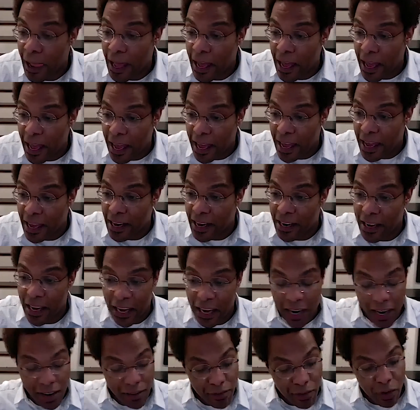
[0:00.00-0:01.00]
and
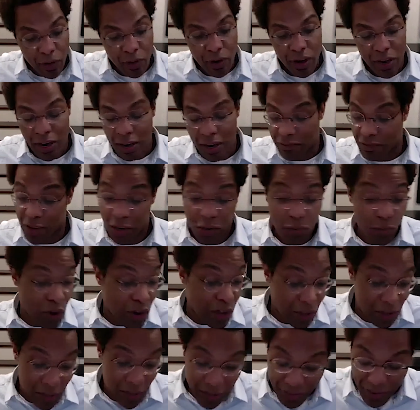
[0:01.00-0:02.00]
I've done
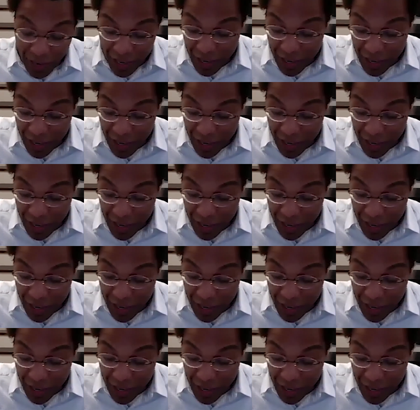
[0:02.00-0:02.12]
well. I've